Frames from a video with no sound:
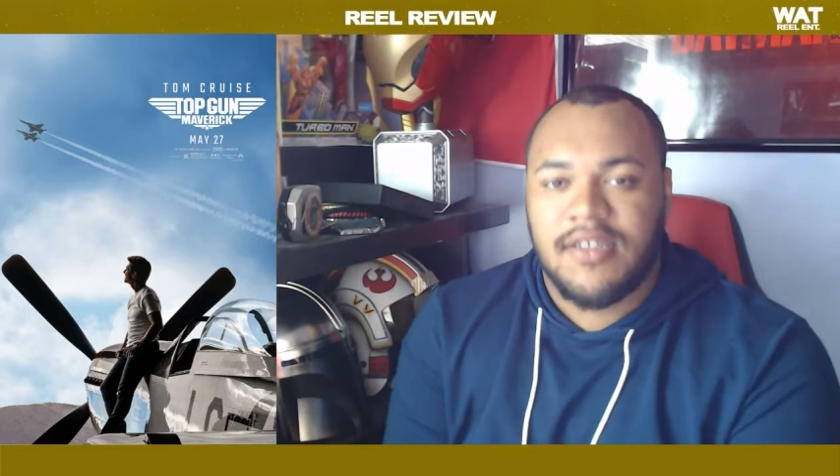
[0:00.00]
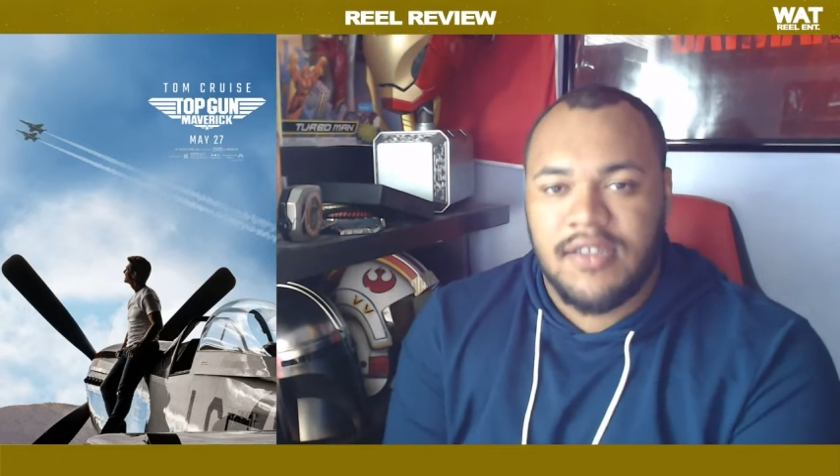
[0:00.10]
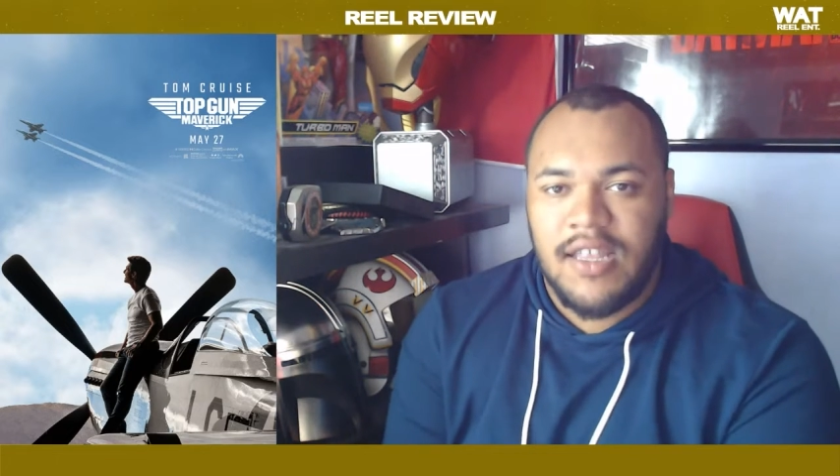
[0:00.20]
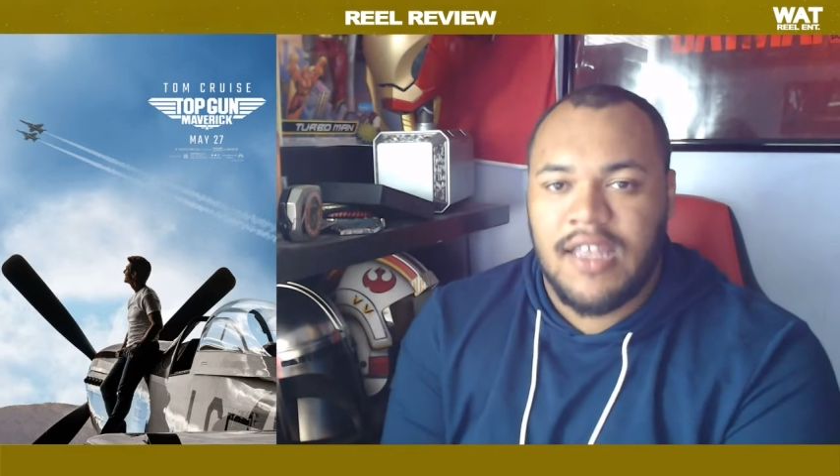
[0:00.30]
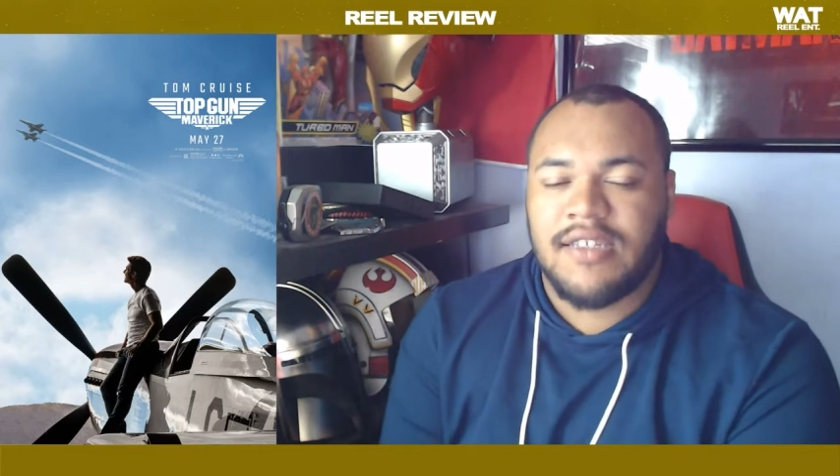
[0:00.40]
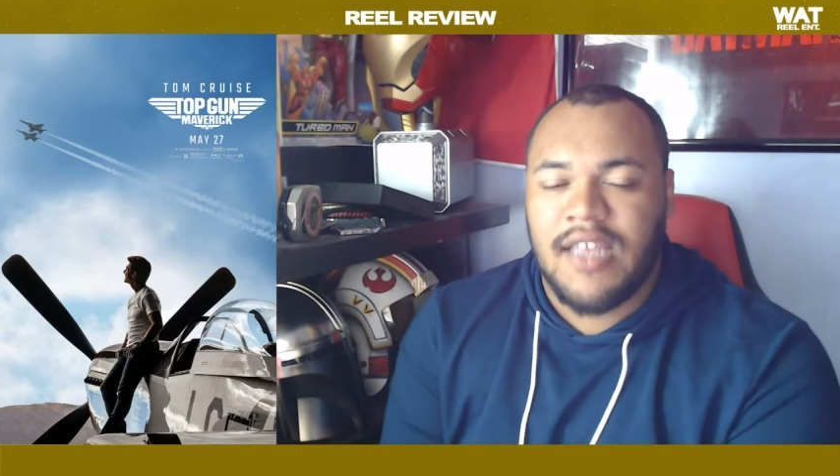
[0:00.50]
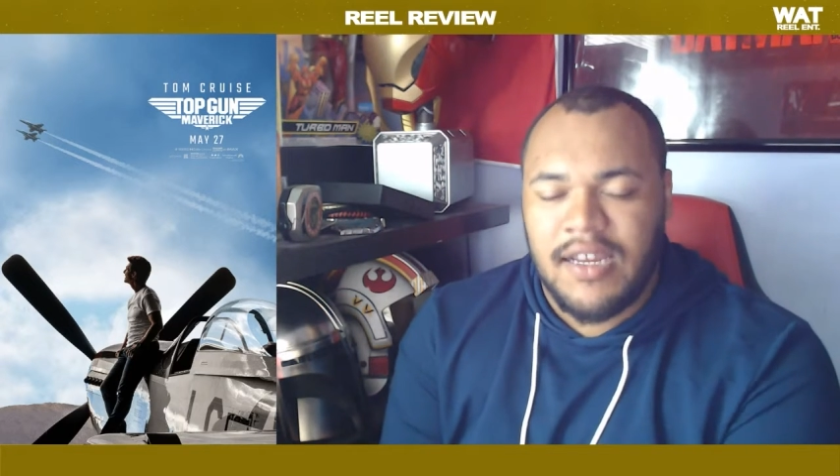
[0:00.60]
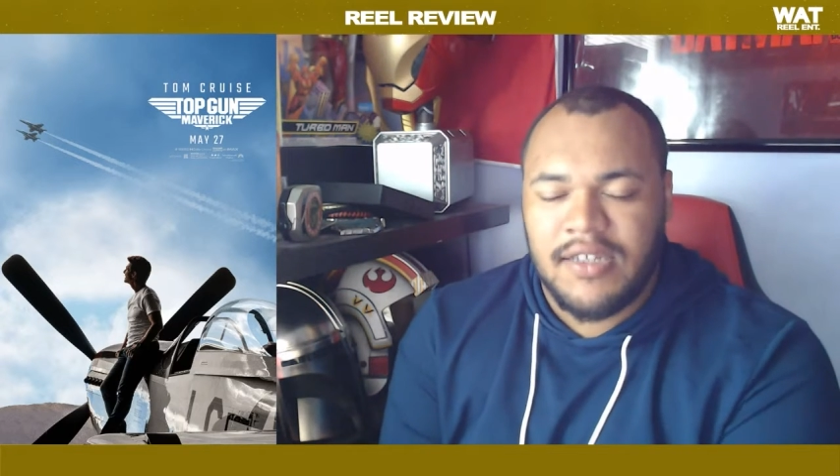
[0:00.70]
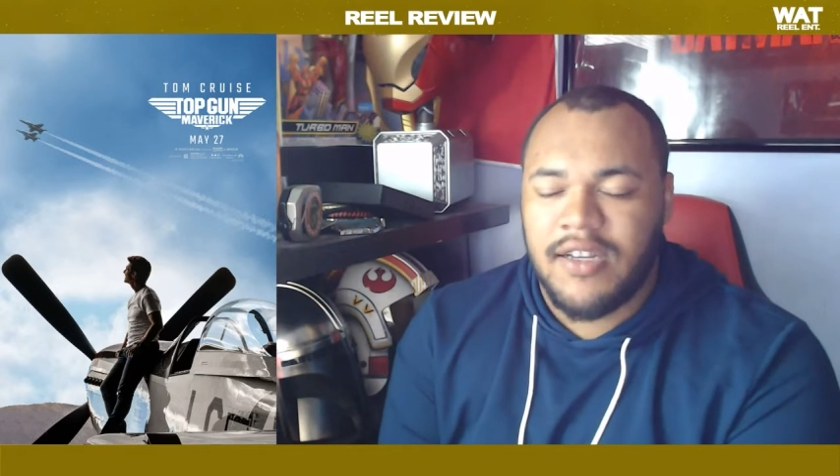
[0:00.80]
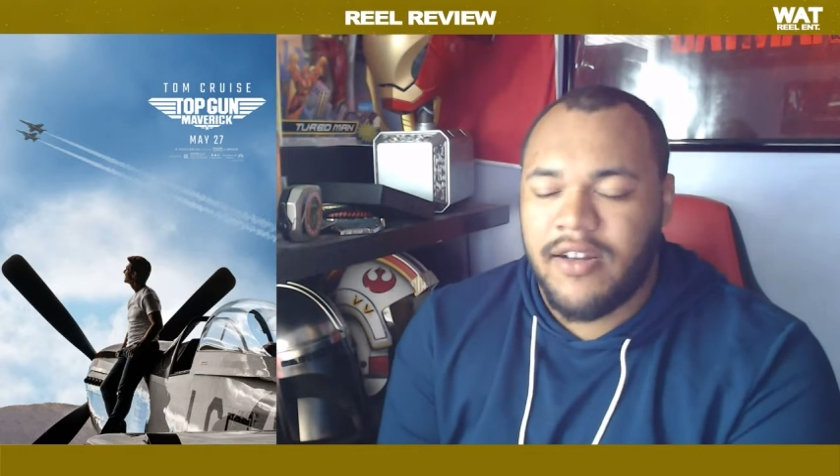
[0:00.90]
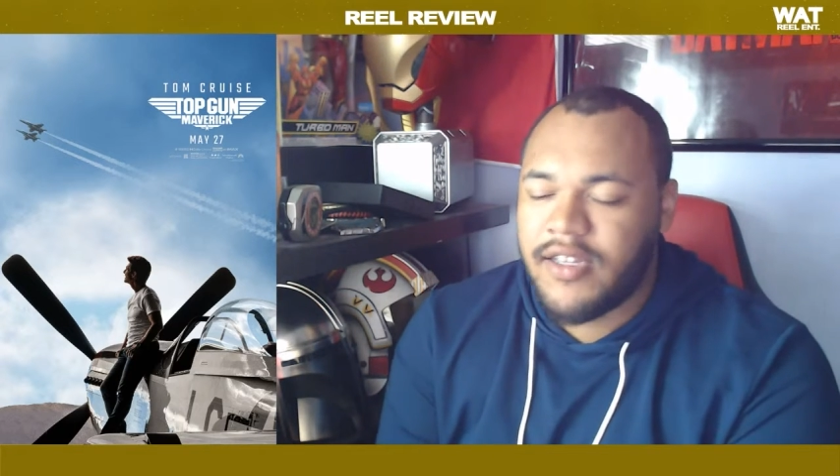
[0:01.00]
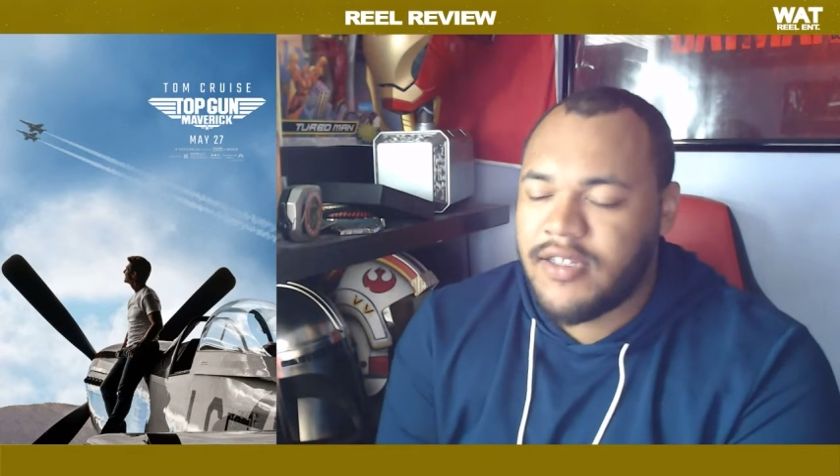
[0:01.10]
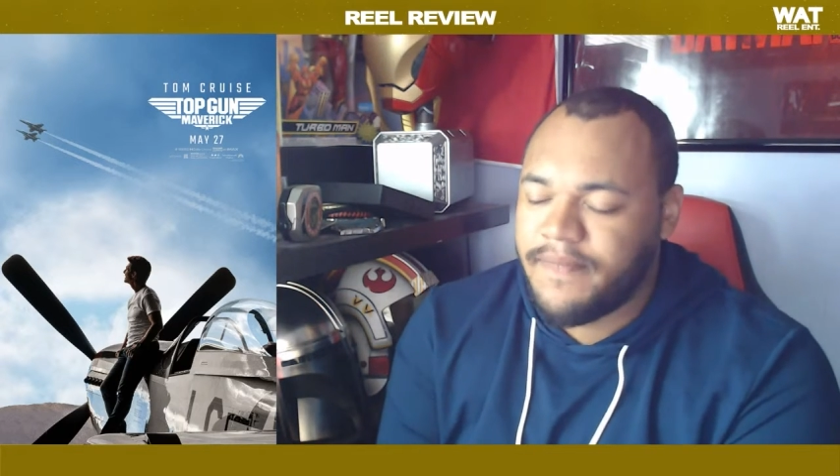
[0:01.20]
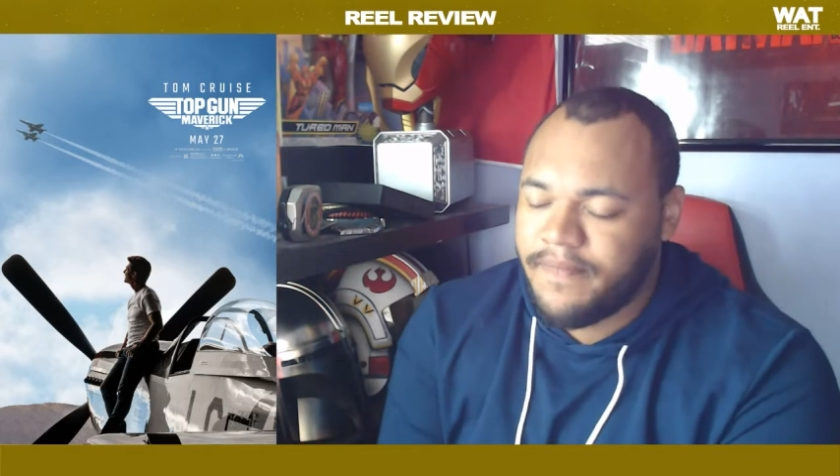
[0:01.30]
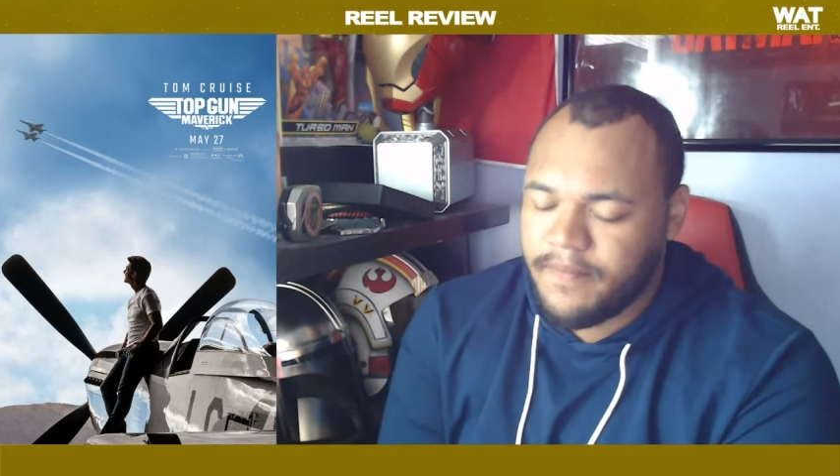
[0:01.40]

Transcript: a, it's in a series.